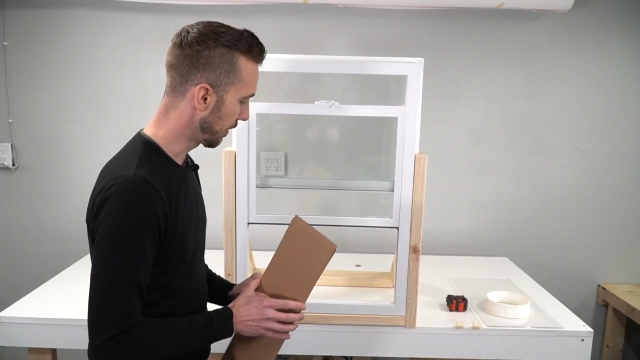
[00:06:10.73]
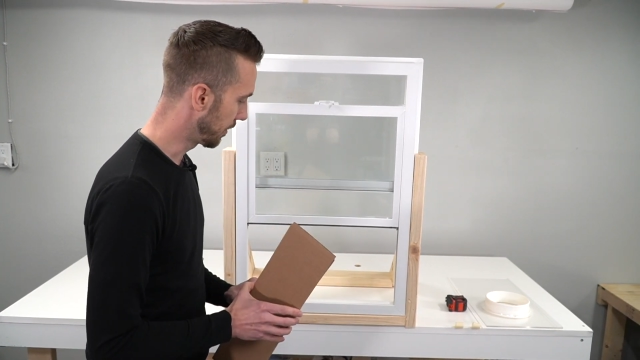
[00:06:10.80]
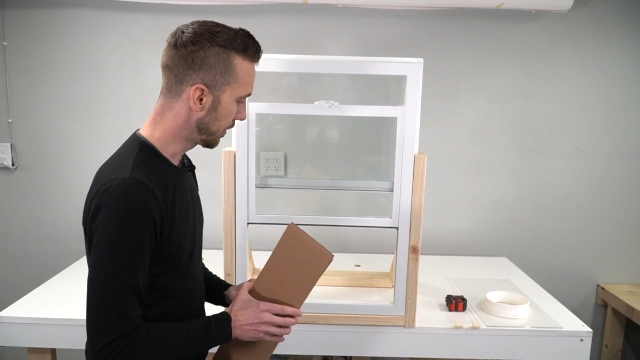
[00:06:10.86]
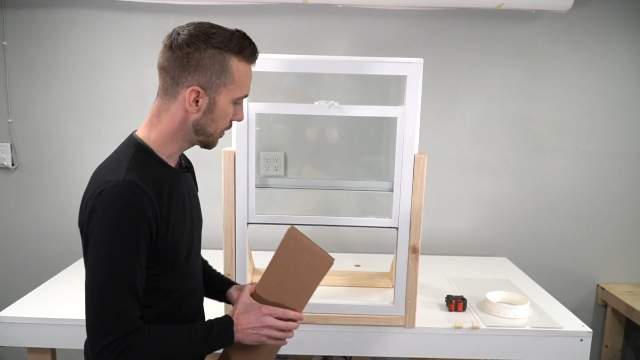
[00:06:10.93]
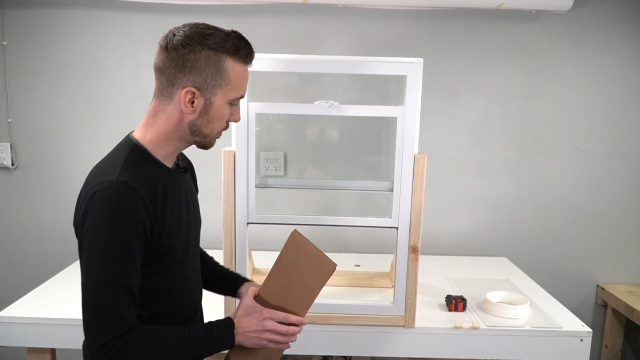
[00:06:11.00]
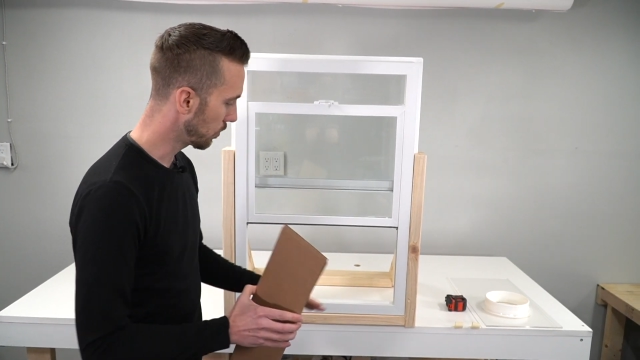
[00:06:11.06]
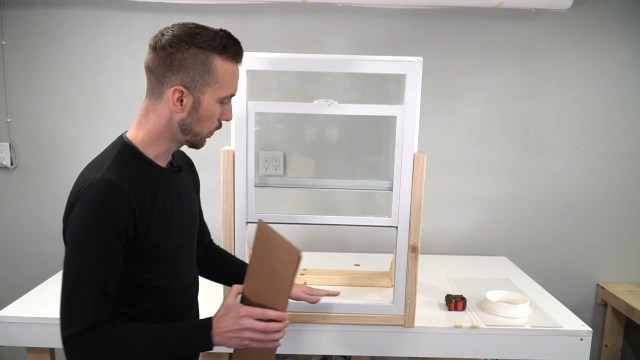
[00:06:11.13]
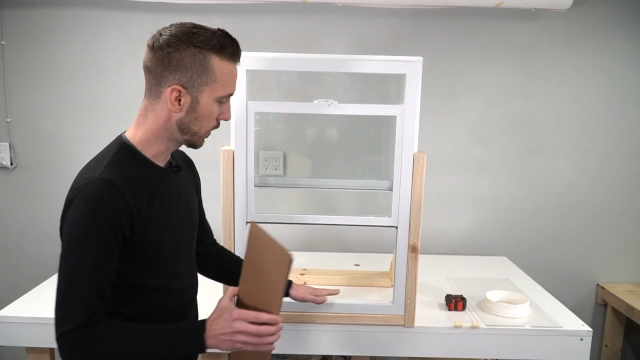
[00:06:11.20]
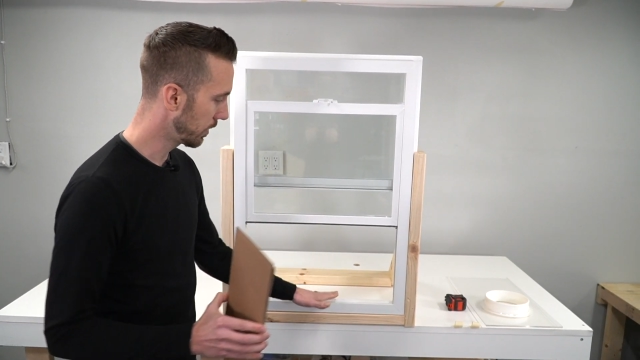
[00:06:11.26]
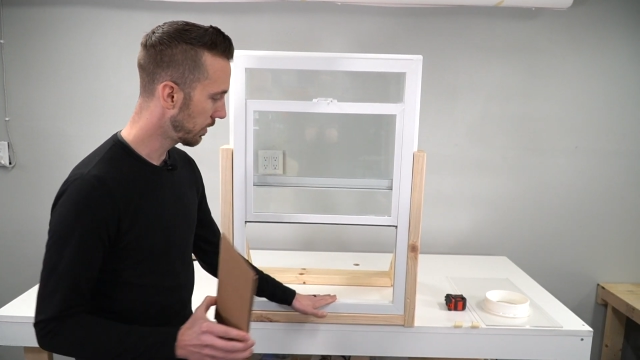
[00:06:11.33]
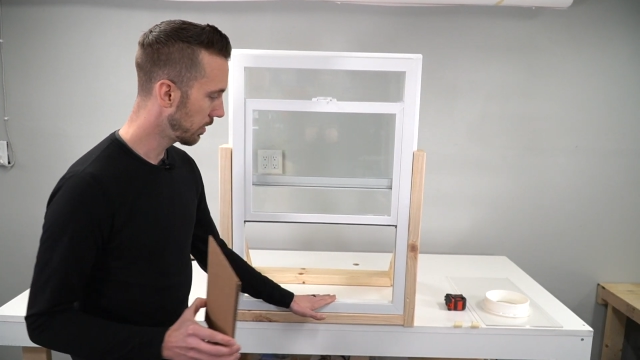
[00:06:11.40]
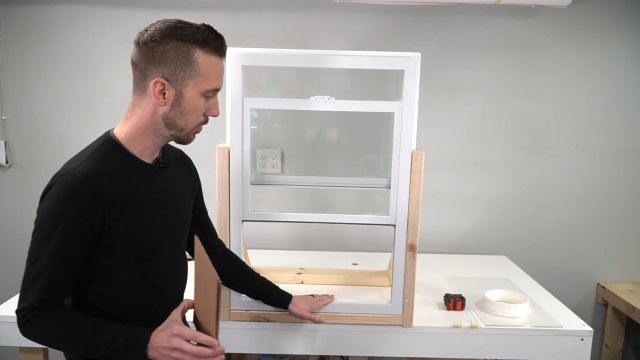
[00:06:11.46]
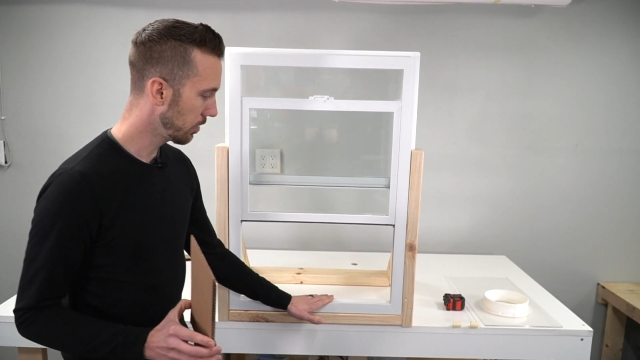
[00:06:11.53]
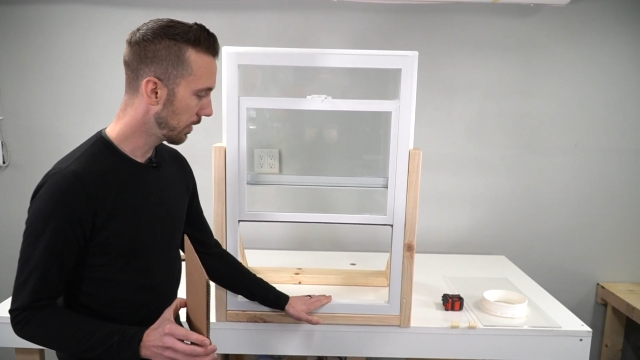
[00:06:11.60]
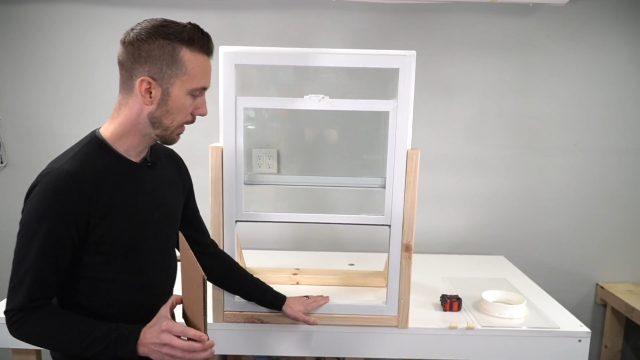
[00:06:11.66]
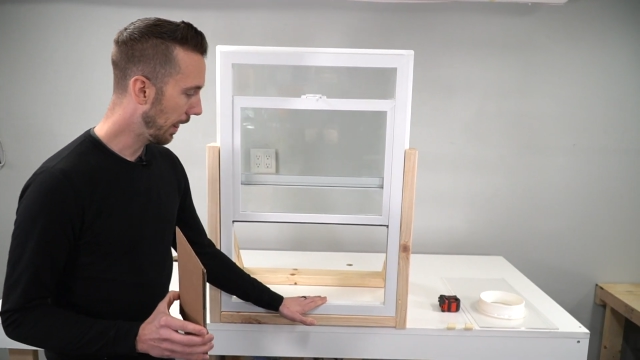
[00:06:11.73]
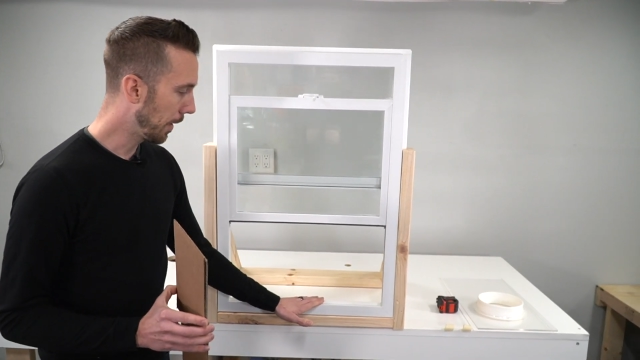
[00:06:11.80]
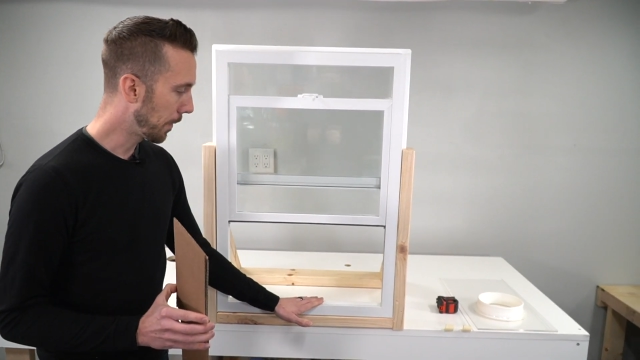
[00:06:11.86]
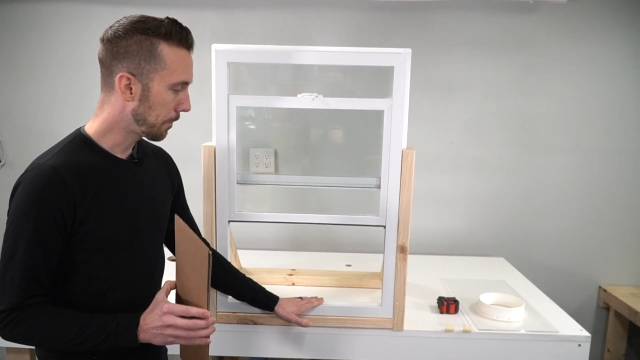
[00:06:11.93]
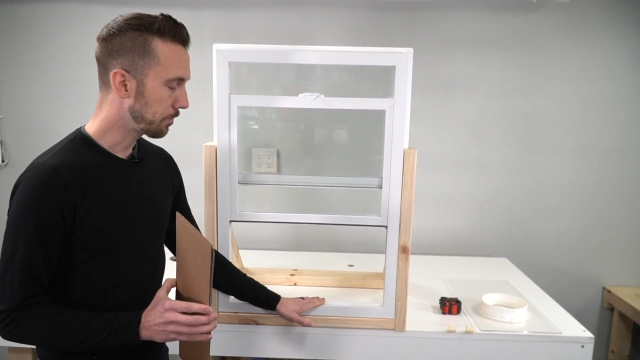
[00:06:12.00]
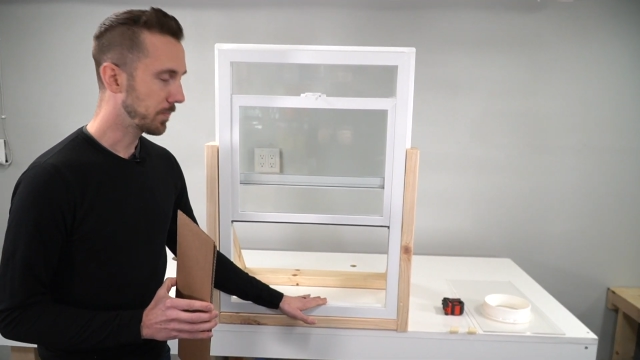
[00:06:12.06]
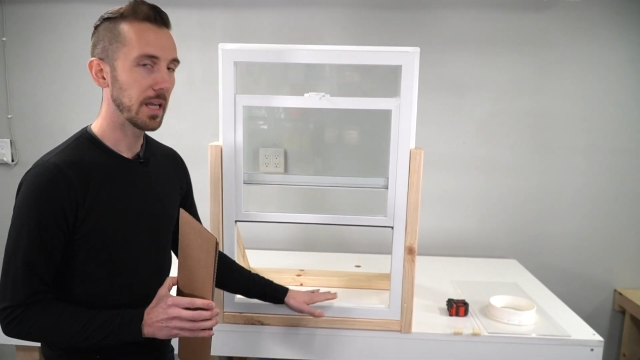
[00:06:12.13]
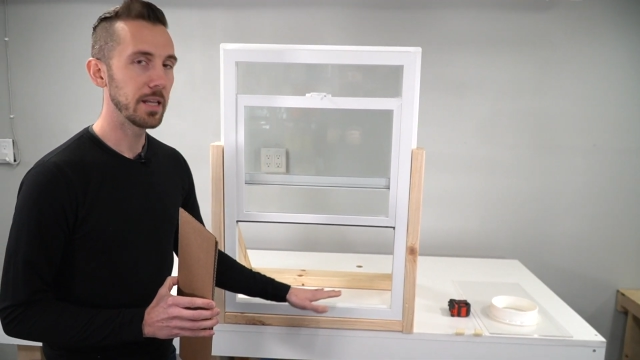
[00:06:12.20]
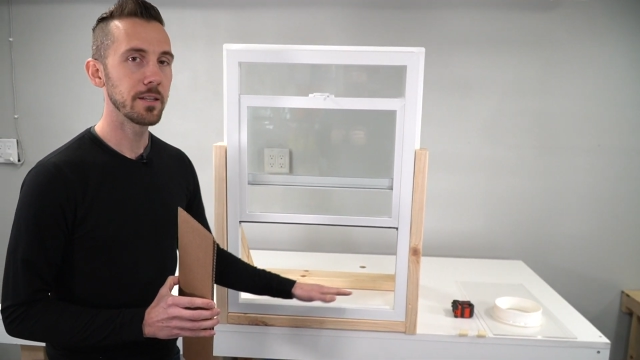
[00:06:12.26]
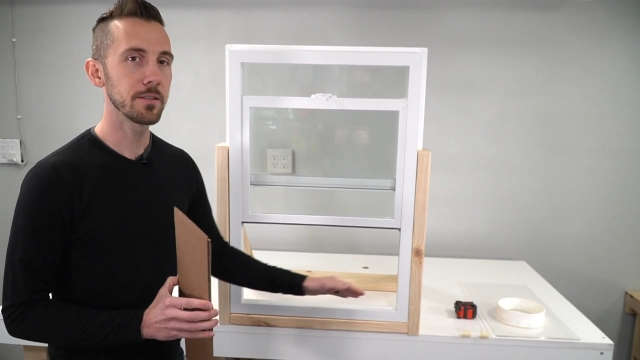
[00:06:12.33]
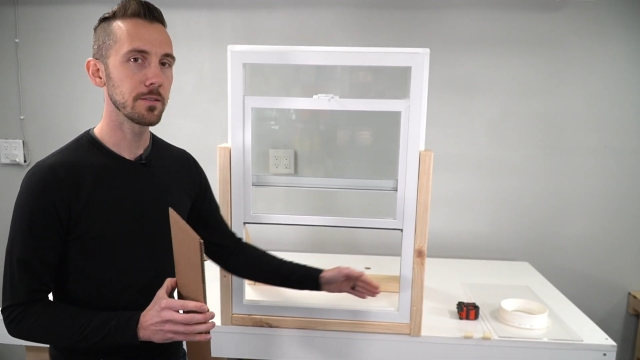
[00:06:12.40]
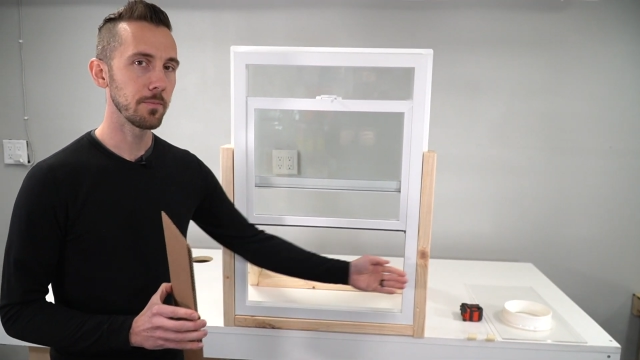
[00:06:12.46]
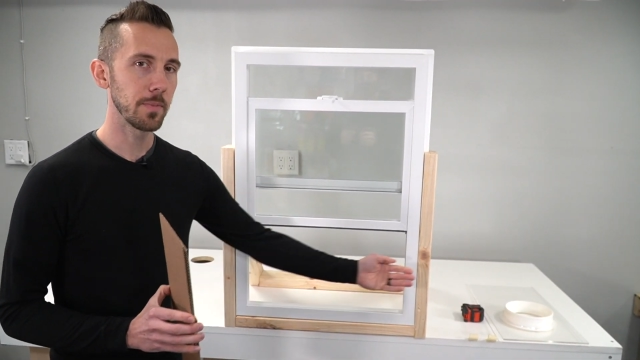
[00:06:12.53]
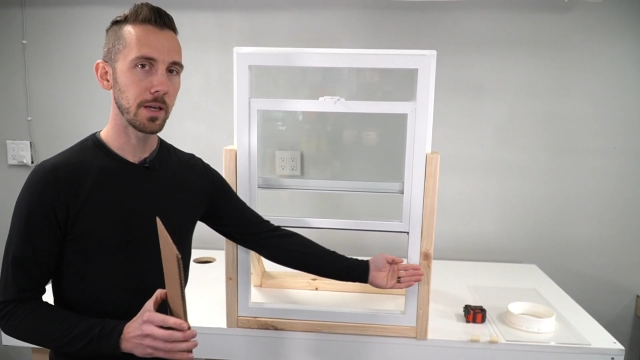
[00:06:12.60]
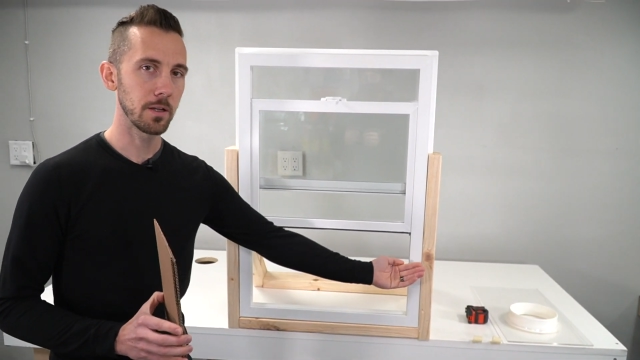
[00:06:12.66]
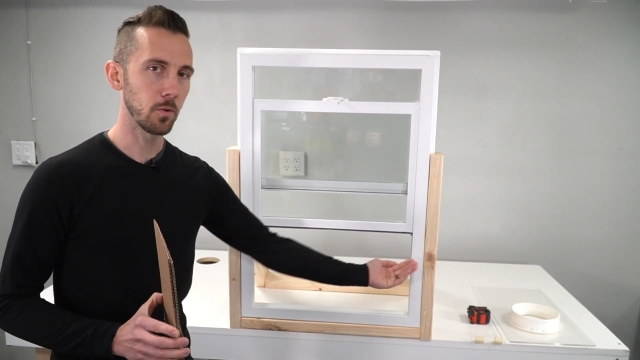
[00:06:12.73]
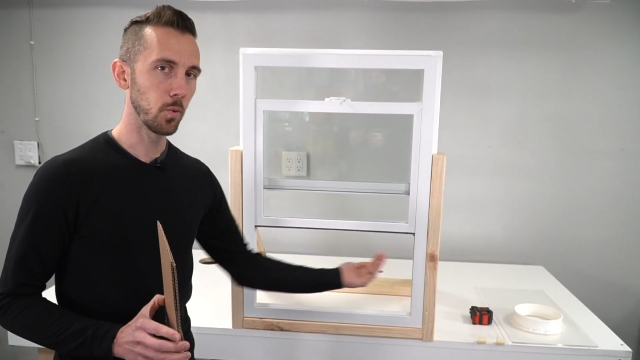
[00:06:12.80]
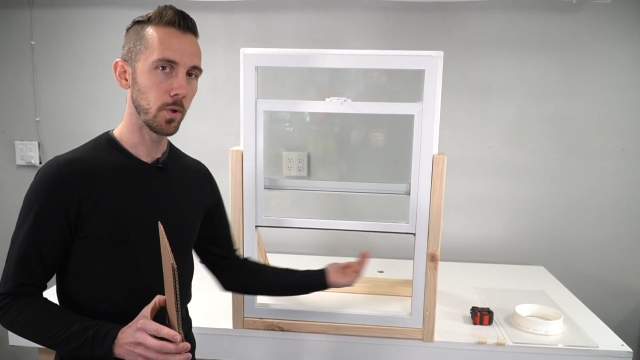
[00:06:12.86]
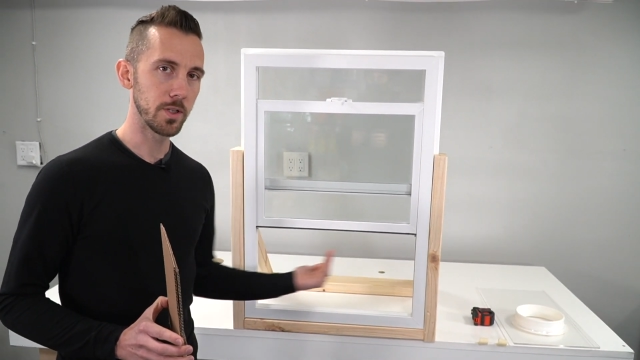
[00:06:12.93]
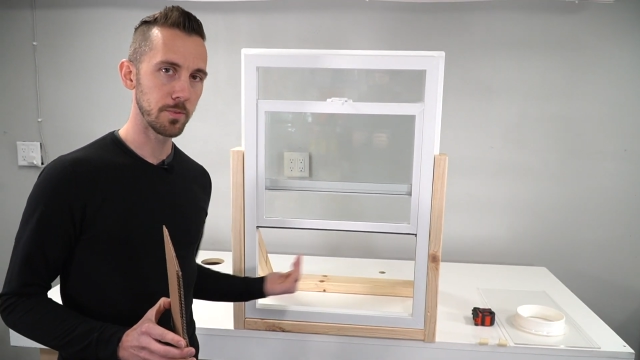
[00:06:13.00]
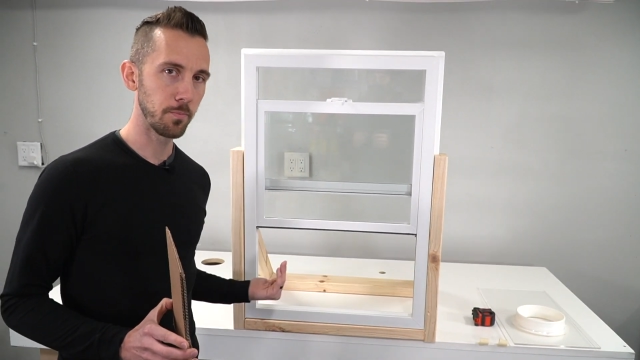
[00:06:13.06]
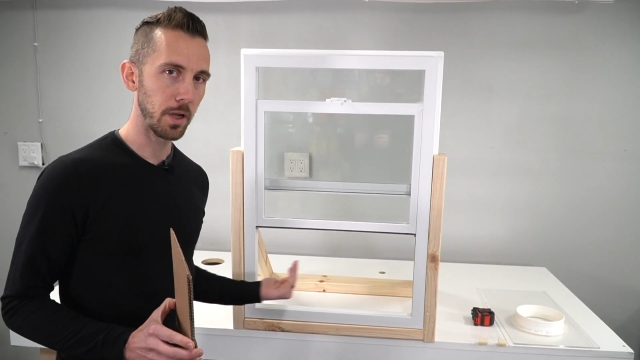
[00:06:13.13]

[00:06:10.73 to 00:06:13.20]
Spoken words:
This window, it doesn't matter which